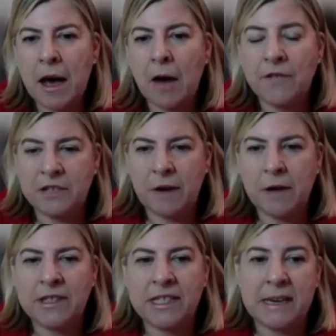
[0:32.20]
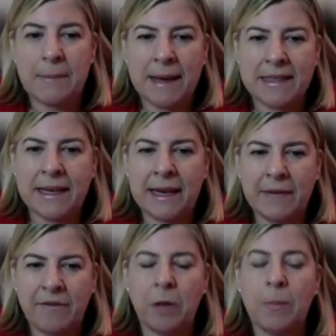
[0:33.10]
of cirrhosis and hepatic
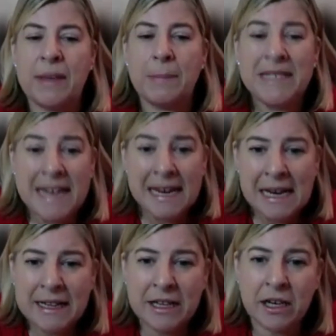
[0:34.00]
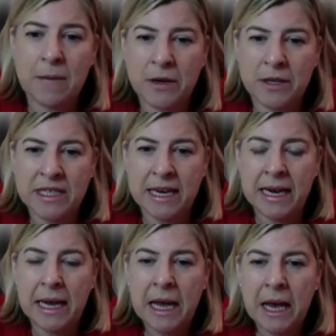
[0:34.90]
encephalopathy, particularly in the
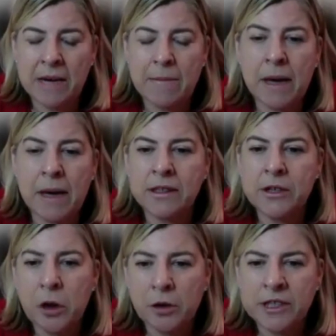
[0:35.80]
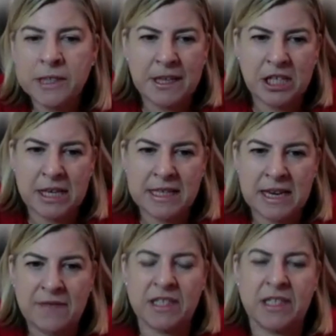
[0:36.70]
community and among non-specialist
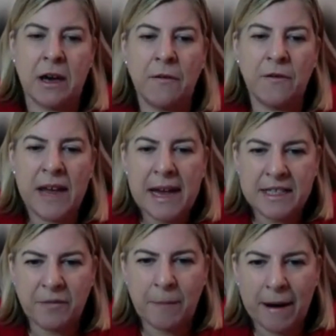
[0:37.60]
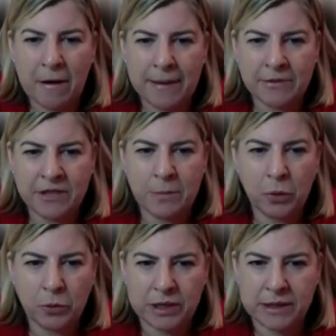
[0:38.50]
liver staff, is of paramount
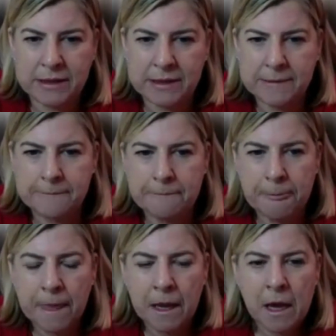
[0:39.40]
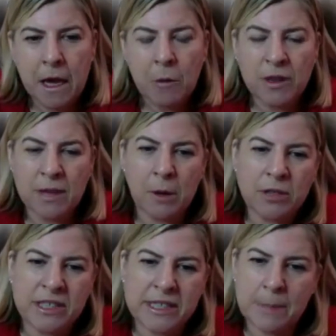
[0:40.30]
importance. With a
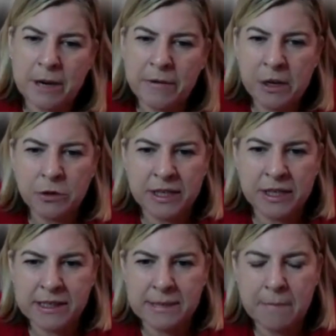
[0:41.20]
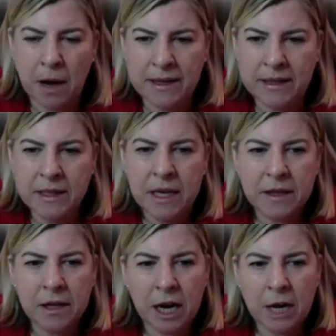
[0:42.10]
multidisciplinary audience in mind,
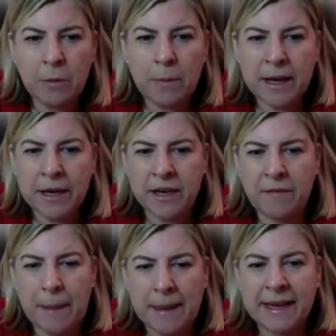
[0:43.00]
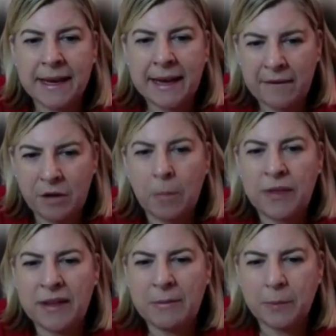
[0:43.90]
the global burden of hepatic
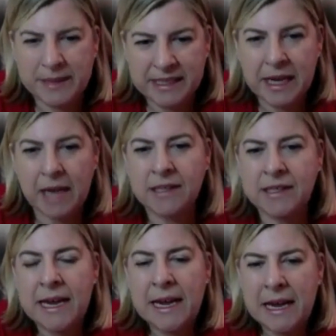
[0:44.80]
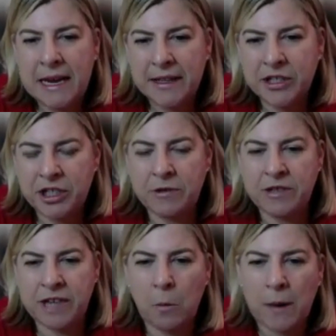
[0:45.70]
encephalopathy will be discussed in the
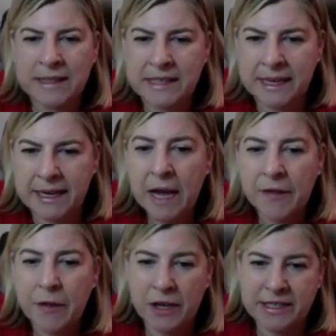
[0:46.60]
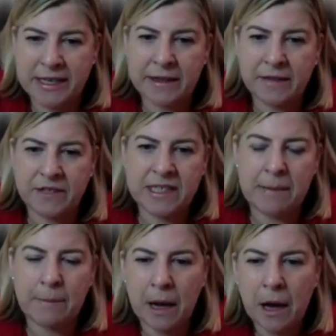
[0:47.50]
studio on Wednesday, the 13th of
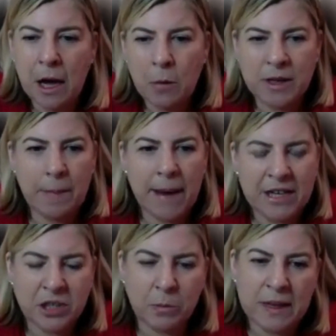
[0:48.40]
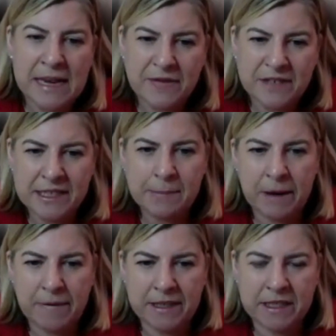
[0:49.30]
December, with a patient with lived
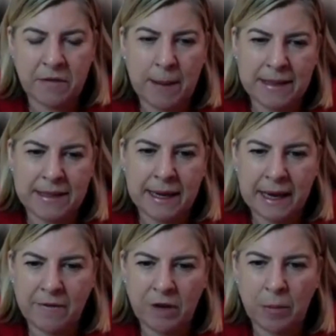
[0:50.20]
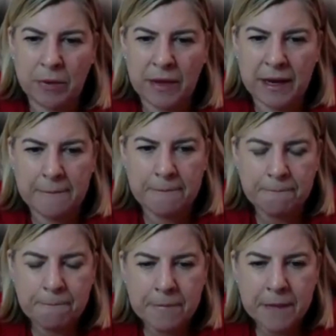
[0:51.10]
experience of hepatic encephalopathy.
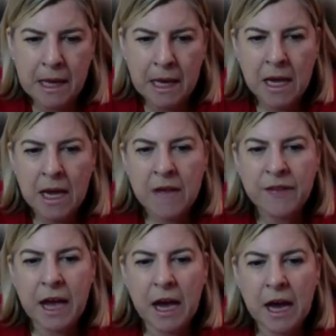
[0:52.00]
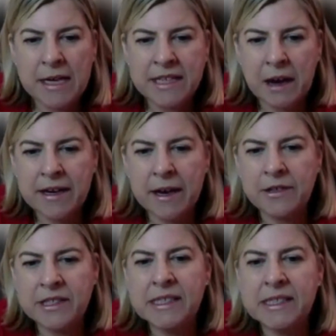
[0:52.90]
The early
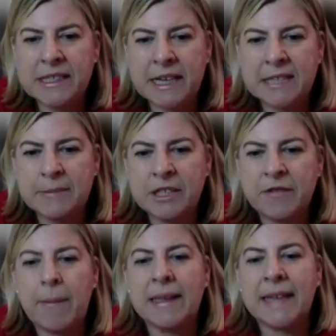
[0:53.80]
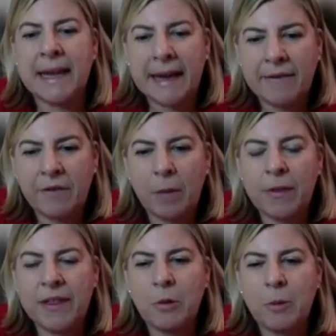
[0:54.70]
diagnosis and assessment of hepatic
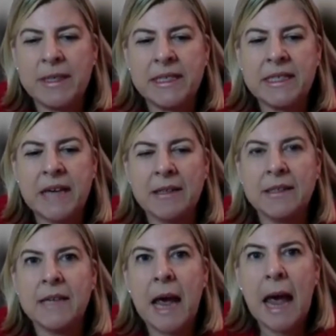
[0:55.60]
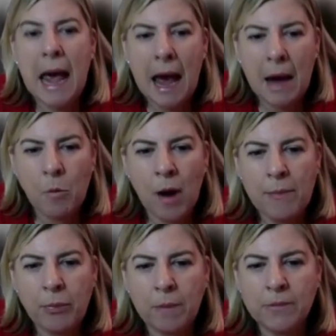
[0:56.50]
encephalopathy will be discussed, and why
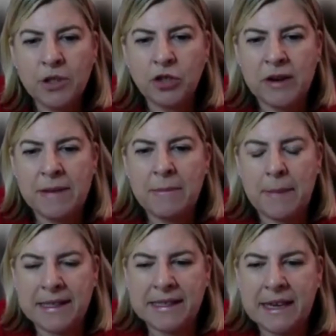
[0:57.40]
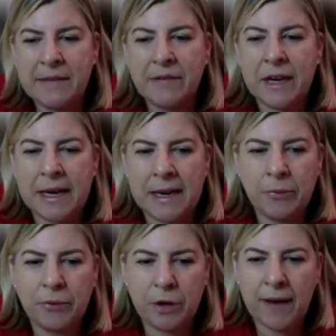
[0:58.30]
prompt treatment may significantly
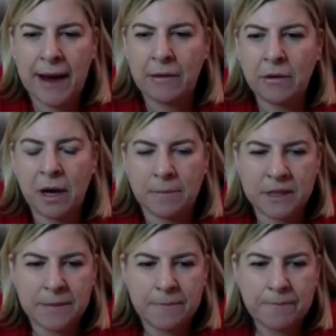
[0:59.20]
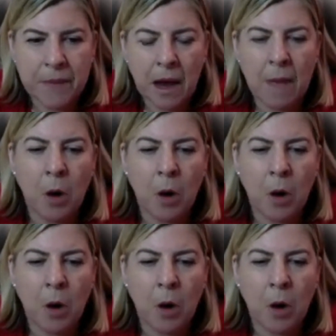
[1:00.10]
improve outcomes. I'm